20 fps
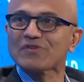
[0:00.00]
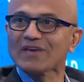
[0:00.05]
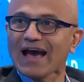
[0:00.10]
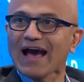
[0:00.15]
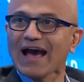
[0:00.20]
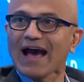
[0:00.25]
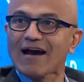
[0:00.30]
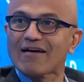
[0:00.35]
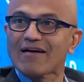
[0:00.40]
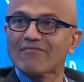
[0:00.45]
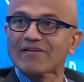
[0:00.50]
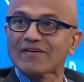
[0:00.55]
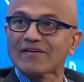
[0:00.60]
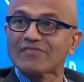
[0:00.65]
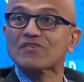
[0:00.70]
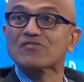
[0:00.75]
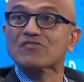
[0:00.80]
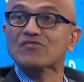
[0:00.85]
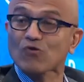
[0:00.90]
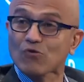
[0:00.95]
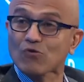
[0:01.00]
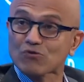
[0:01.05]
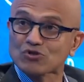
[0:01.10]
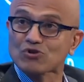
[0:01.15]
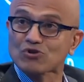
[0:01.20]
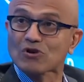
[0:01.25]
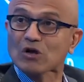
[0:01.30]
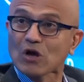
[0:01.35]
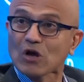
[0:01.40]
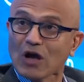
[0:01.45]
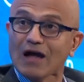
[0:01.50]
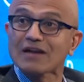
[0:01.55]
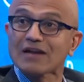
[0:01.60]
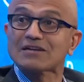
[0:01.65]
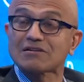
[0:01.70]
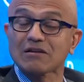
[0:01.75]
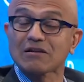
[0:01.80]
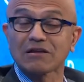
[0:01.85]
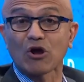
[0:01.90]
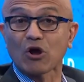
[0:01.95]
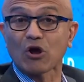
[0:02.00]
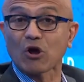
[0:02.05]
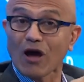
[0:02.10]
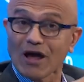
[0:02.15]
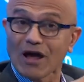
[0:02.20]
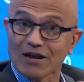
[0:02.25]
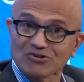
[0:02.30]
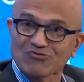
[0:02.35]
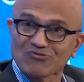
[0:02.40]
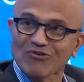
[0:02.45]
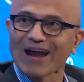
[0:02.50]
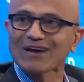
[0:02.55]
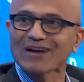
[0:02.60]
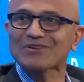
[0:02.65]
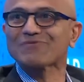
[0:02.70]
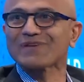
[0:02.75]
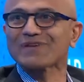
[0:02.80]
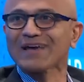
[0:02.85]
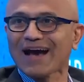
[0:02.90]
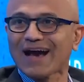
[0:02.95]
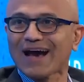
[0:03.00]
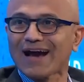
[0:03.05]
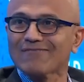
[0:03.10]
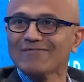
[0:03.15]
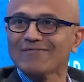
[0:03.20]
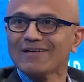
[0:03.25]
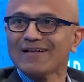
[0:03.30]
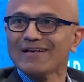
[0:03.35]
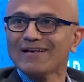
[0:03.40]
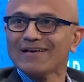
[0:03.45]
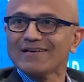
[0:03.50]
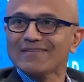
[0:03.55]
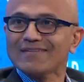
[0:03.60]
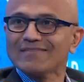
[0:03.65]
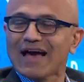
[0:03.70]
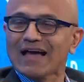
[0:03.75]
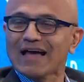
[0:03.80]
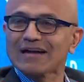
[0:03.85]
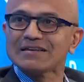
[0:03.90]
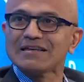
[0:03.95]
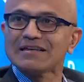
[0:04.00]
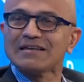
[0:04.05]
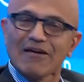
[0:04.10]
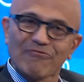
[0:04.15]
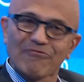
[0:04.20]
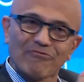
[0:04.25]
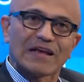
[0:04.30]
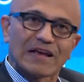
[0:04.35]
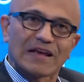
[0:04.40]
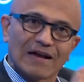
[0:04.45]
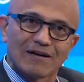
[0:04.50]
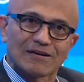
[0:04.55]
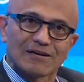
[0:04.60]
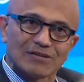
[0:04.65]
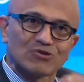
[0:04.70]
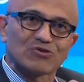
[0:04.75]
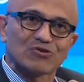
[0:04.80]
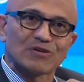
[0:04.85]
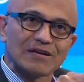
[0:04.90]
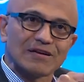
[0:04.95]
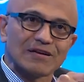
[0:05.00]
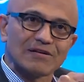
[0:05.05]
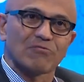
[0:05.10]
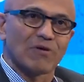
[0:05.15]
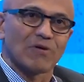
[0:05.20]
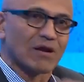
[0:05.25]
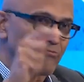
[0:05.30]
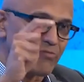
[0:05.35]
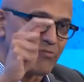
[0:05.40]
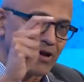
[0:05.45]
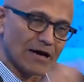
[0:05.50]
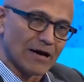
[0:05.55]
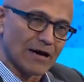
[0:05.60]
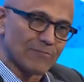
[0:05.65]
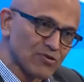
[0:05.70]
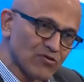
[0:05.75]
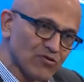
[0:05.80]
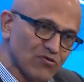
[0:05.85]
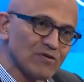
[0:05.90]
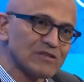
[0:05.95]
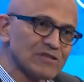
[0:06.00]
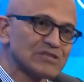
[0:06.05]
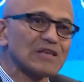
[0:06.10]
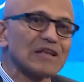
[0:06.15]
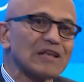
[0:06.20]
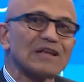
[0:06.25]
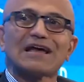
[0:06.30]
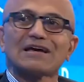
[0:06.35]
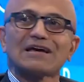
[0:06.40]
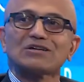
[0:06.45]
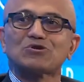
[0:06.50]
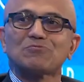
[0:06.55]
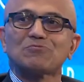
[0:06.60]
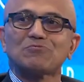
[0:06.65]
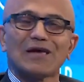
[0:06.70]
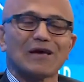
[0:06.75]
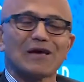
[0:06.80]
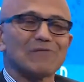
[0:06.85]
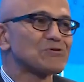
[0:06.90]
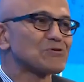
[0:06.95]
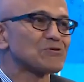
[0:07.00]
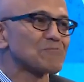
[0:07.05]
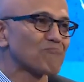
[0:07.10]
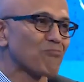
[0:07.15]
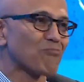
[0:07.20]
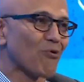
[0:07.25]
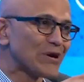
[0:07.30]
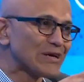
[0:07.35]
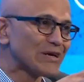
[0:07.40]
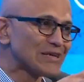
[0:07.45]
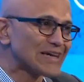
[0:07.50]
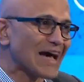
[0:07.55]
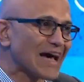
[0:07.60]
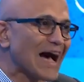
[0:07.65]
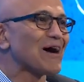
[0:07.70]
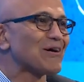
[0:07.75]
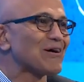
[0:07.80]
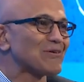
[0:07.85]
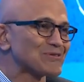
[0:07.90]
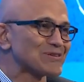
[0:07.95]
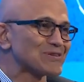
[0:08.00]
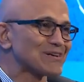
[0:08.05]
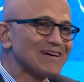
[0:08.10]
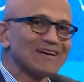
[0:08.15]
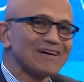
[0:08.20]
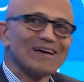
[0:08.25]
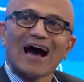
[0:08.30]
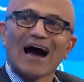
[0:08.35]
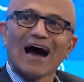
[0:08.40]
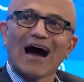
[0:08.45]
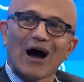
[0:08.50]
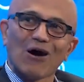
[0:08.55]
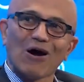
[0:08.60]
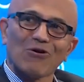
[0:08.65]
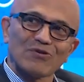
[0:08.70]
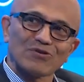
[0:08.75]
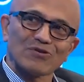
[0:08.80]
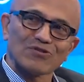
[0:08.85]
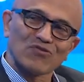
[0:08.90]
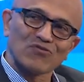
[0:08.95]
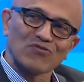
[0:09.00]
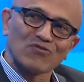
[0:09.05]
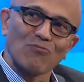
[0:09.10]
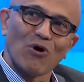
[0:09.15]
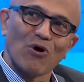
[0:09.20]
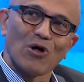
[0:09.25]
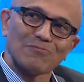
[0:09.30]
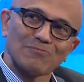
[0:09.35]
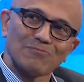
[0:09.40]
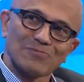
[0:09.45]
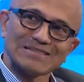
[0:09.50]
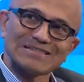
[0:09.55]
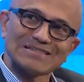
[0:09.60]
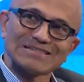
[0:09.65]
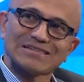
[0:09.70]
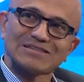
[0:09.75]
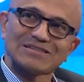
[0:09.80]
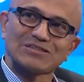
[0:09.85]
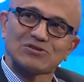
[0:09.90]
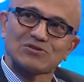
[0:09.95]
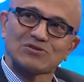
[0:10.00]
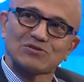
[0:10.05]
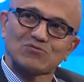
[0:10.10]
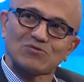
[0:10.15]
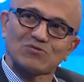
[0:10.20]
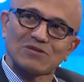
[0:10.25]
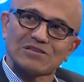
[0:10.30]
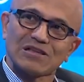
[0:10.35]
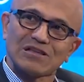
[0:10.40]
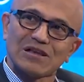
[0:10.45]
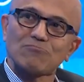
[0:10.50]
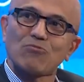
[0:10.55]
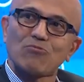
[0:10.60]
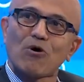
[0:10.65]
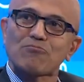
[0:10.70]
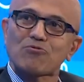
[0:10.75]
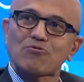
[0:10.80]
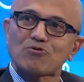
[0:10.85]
we have and the social con you know, contract we have, that in every country, when we come to Switzerland, I should be able to point out how are the small businesses of Switzerland more